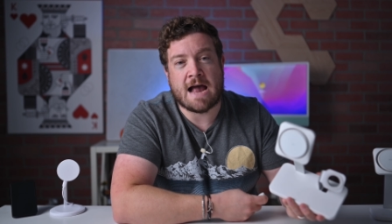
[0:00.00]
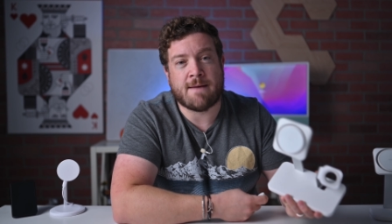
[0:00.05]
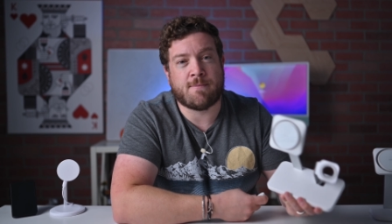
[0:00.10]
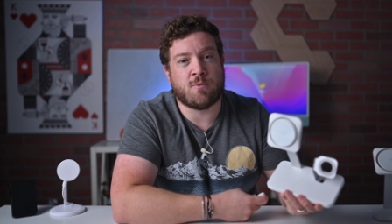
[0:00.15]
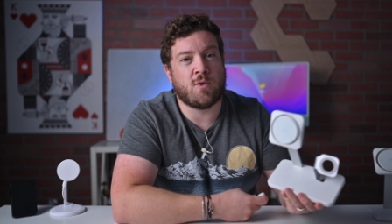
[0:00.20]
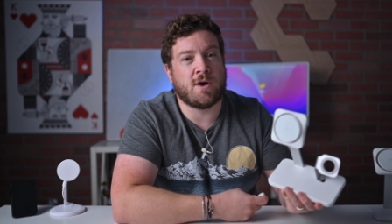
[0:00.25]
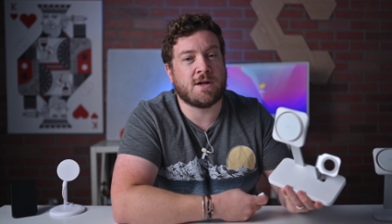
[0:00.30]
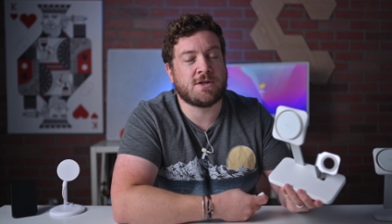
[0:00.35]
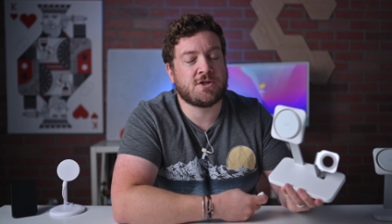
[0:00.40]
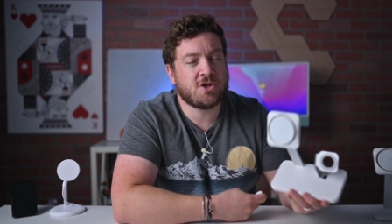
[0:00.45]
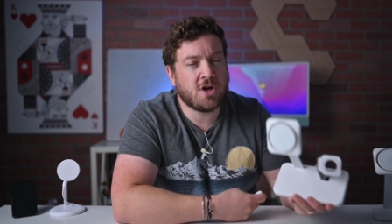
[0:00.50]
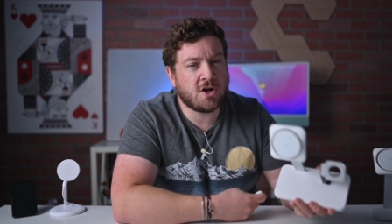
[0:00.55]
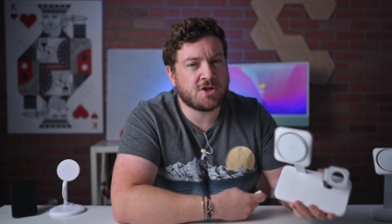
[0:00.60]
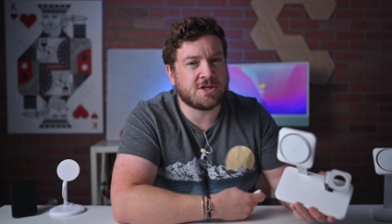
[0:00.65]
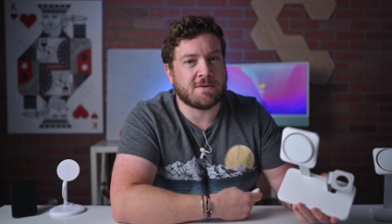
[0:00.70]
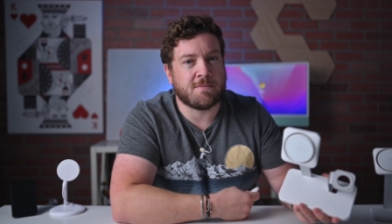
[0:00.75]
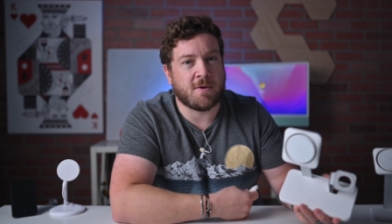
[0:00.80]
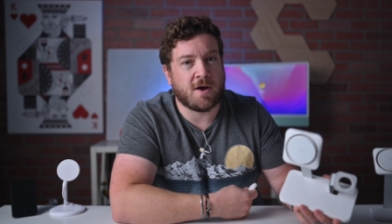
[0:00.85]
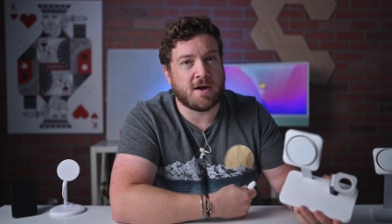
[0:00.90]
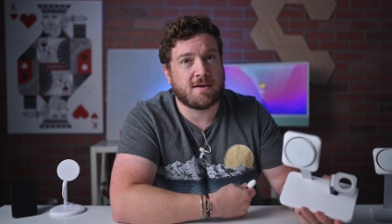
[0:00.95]
Apple Watch
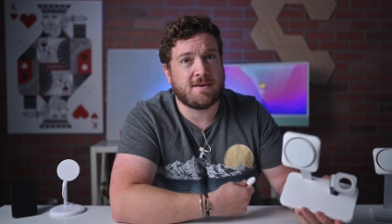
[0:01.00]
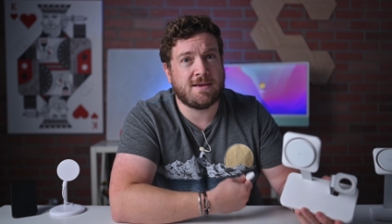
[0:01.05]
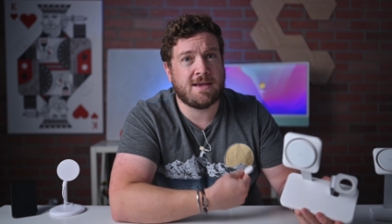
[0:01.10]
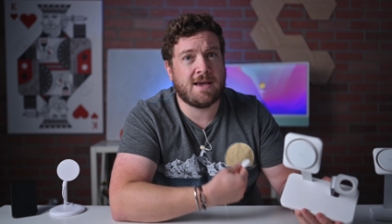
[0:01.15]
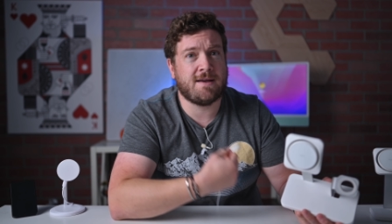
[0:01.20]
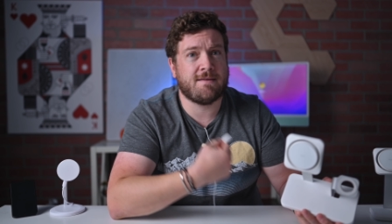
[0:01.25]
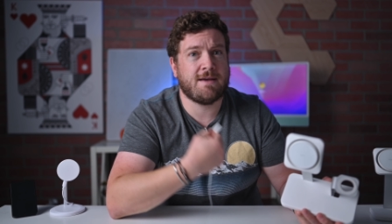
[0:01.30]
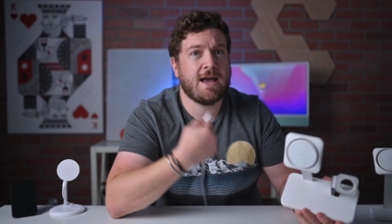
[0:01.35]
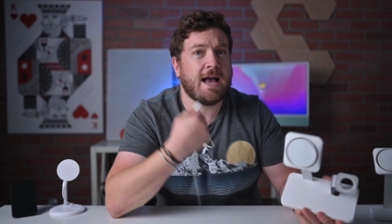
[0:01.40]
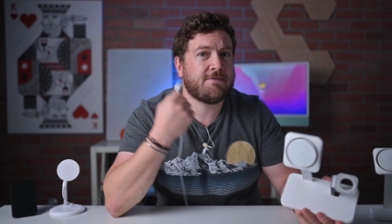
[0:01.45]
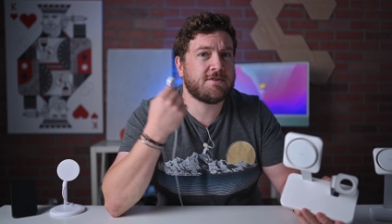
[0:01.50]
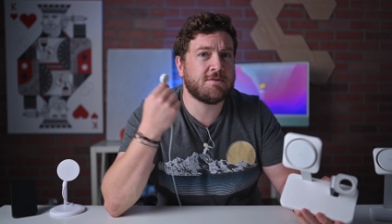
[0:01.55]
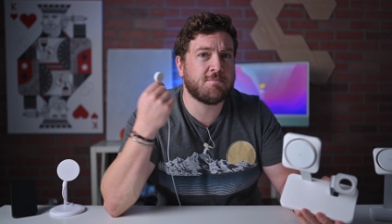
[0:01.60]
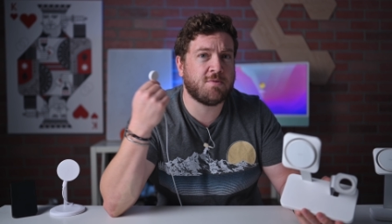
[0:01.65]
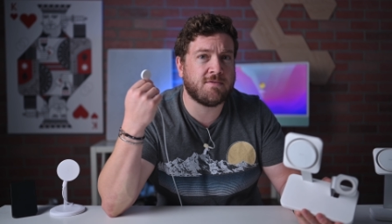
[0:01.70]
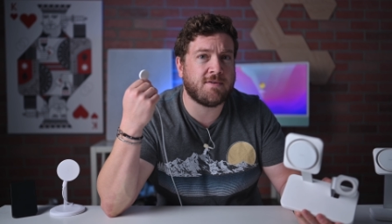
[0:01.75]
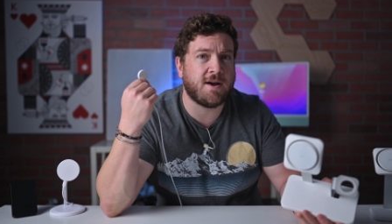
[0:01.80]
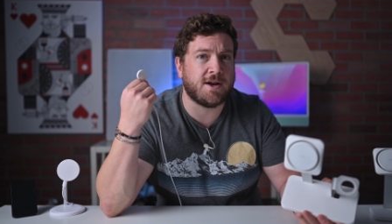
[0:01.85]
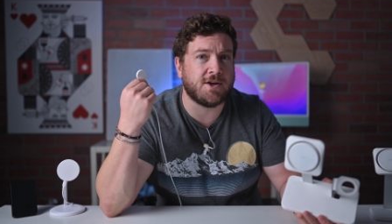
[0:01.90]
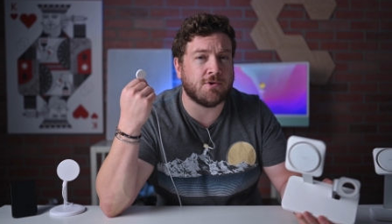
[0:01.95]
charging puck. You have to
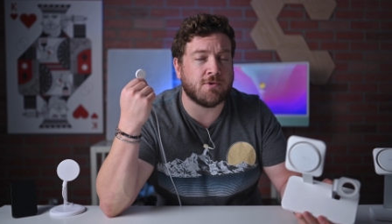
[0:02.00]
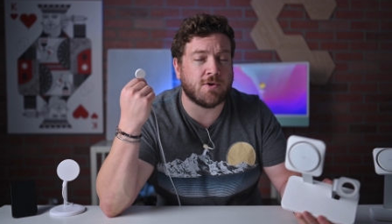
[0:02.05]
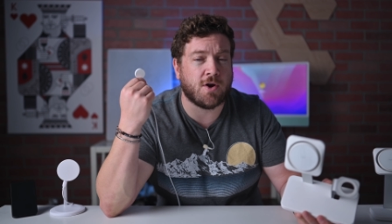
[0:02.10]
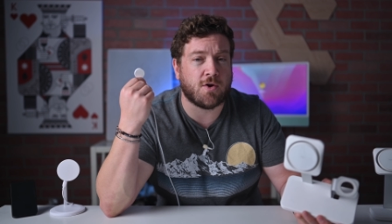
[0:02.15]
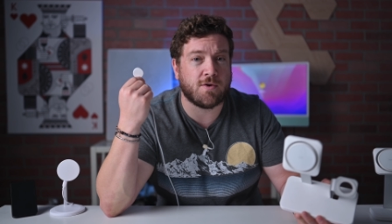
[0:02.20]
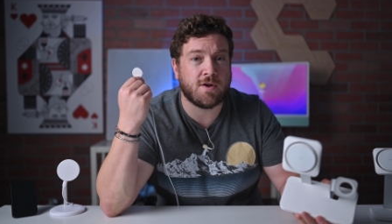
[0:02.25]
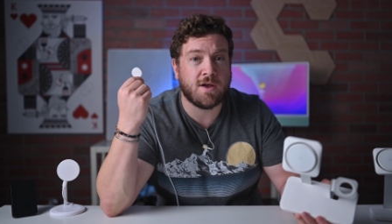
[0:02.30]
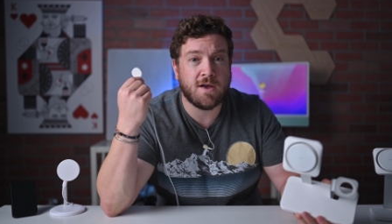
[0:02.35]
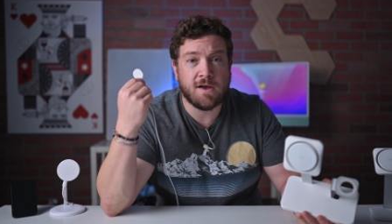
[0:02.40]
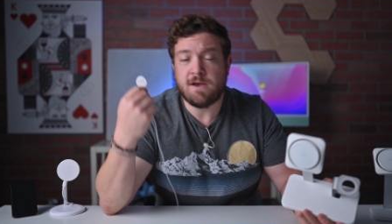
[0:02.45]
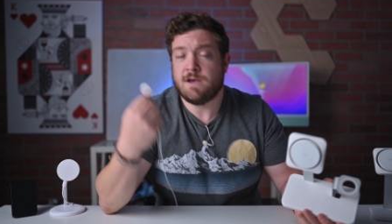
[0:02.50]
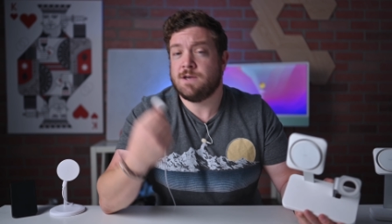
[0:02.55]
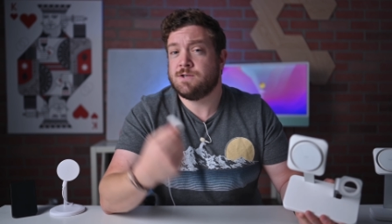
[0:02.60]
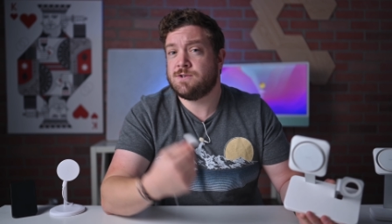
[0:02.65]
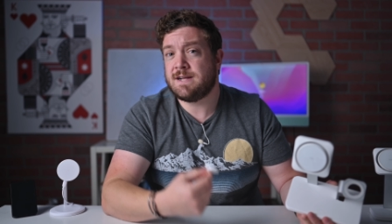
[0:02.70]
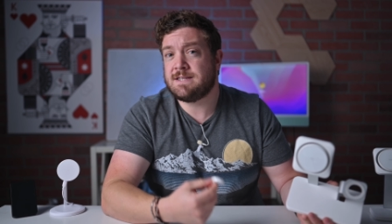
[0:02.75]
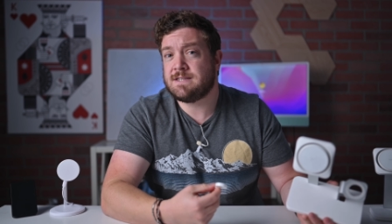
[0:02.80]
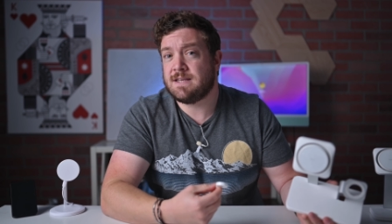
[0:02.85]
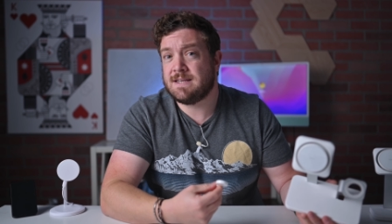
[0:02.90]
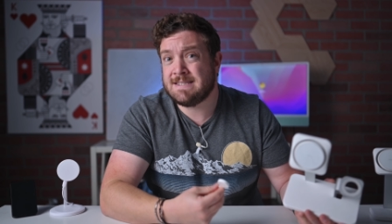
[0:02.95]
provide your own.
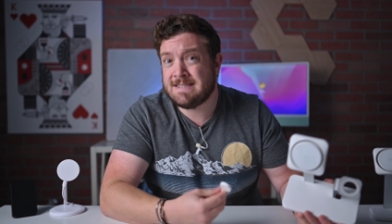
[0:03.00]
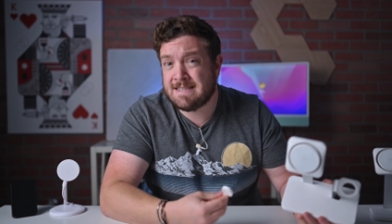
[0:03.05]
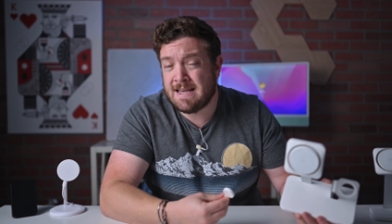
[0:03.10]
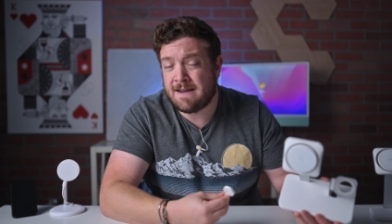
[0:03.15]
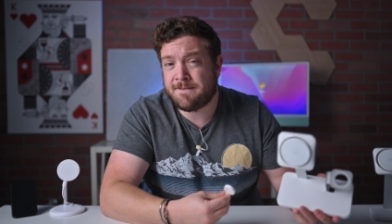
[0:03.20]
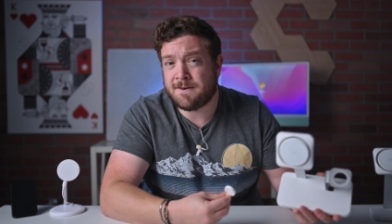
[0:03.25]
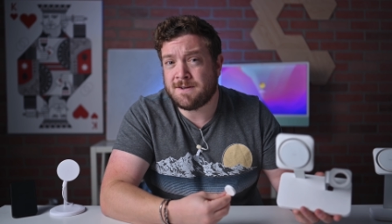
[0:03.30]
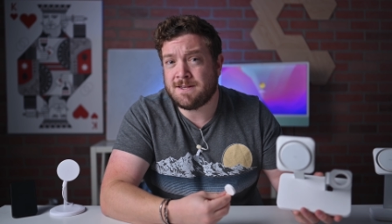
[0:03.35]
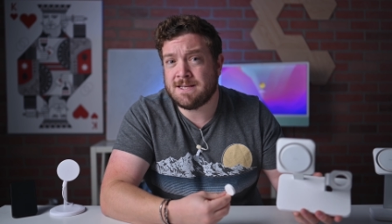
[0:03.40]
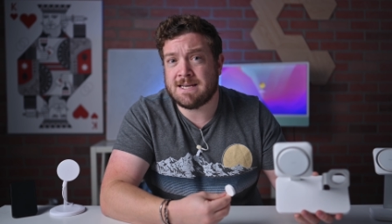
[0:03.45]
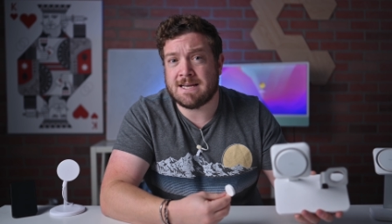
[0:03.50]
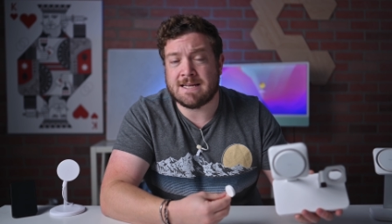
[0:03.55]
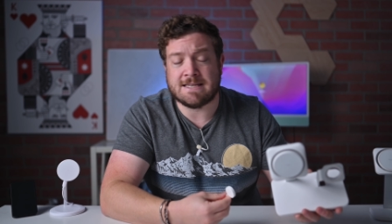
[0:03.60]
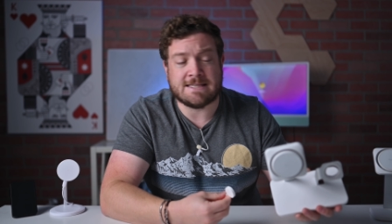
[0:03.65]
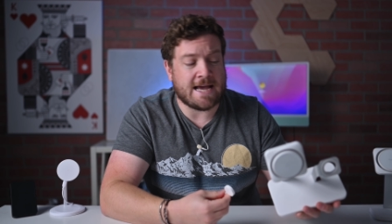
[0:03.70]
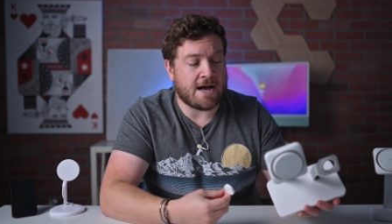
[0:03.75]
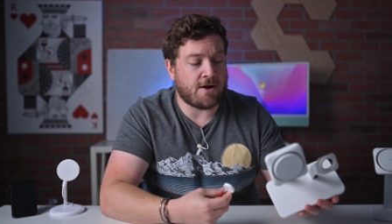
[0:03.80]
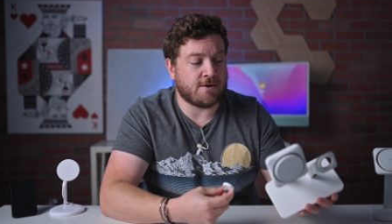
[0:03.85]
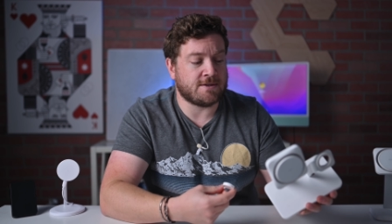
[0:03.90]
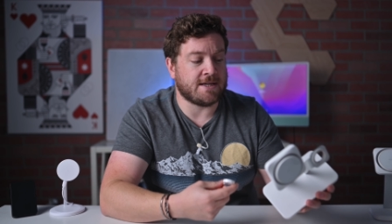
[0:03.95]
So that's definitely a
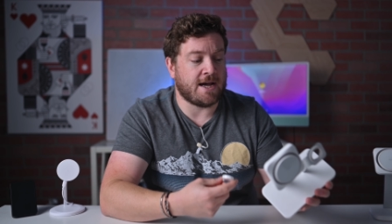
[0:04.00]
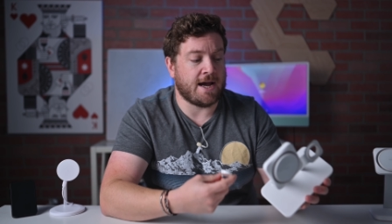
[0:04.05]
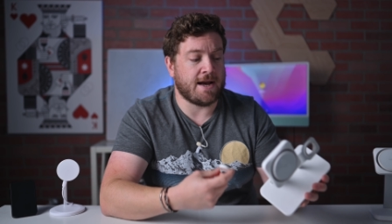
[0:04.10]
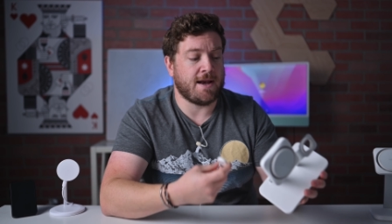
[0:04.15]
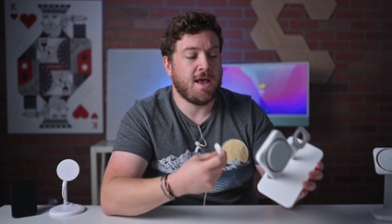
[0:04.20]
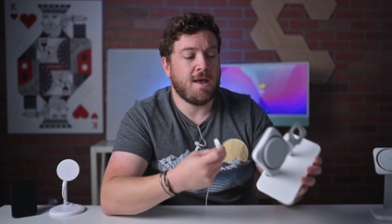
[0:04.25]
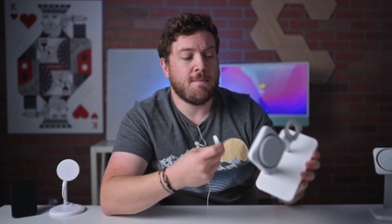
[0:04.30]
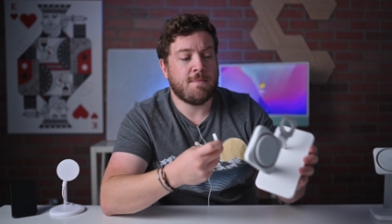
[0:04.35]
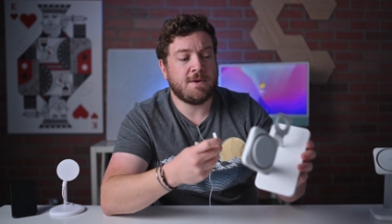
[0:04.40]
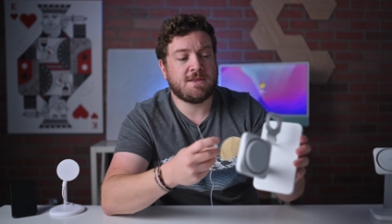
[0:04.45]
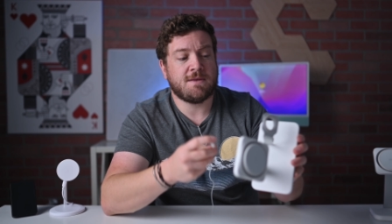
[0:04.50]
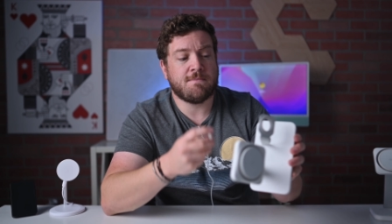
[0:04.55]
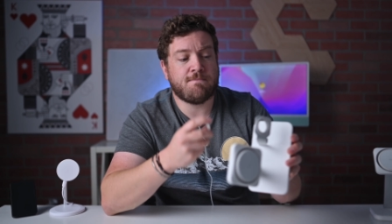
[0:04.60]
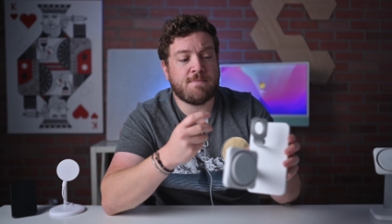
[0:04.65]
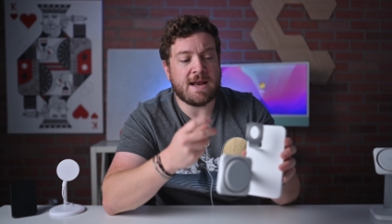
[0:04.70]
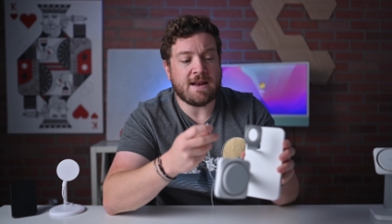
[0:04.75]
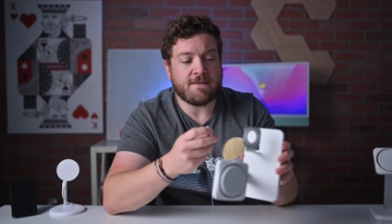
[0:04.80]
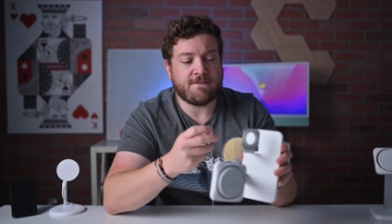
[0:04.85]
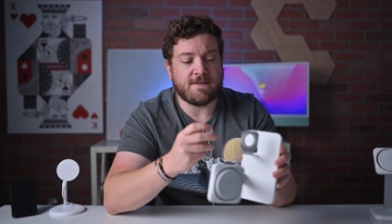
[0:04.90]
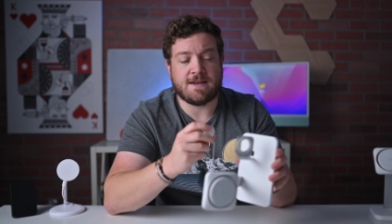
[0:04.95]
downside, but the
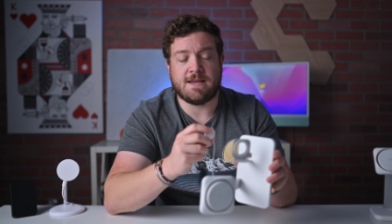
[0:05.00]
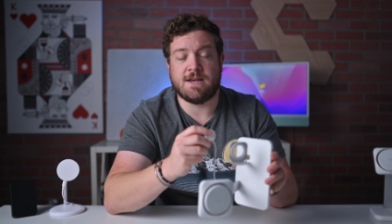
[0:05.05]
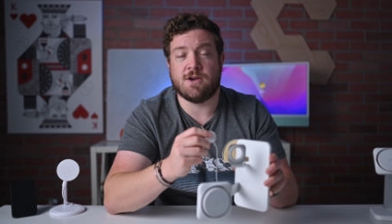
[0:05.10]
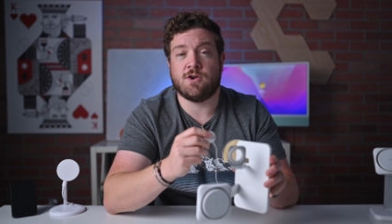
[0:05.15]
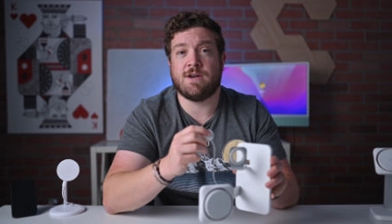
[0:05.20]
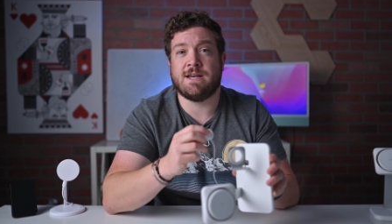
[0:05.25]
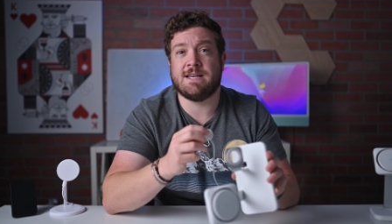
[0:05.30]
benefit here